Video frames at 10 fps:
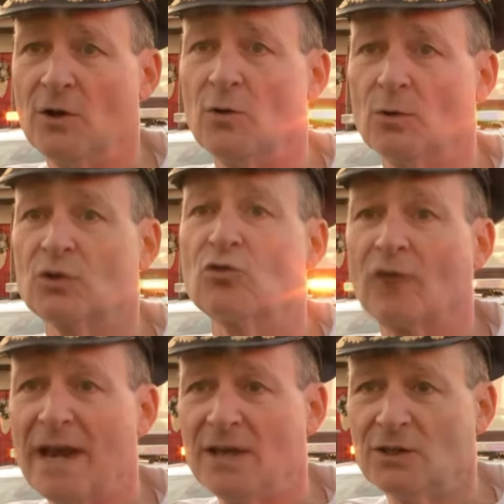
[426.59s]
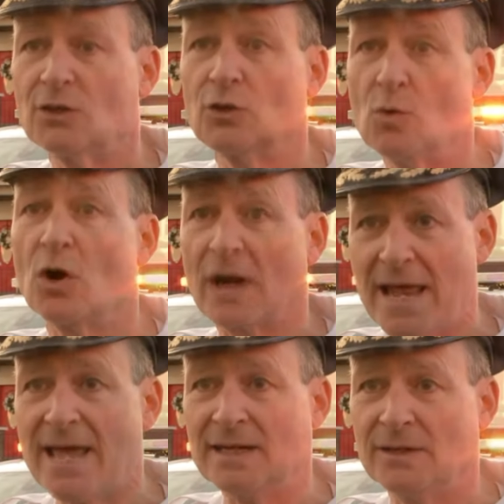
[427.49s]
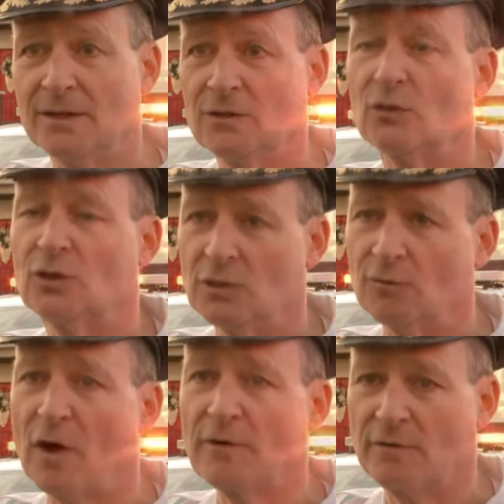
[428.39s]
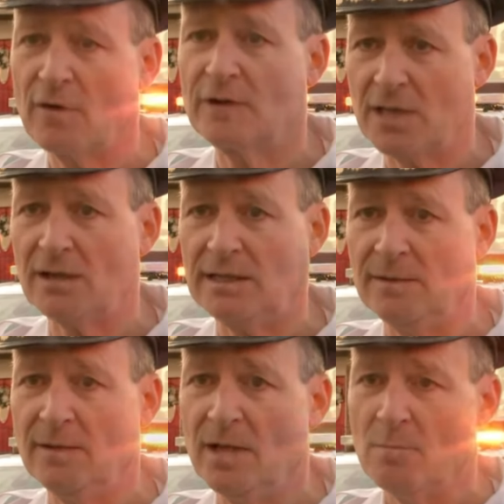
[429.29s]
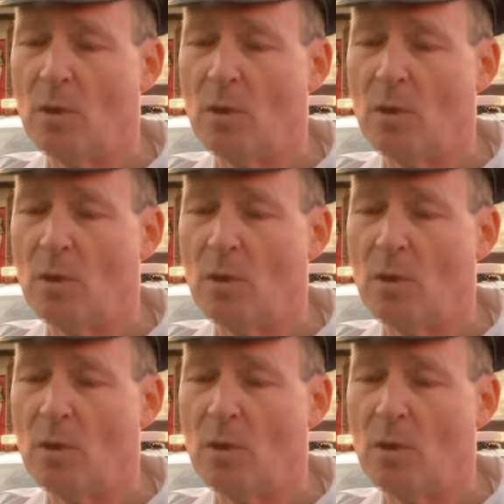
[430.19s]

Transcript: who was grazed to her head. So she's very, very lucky.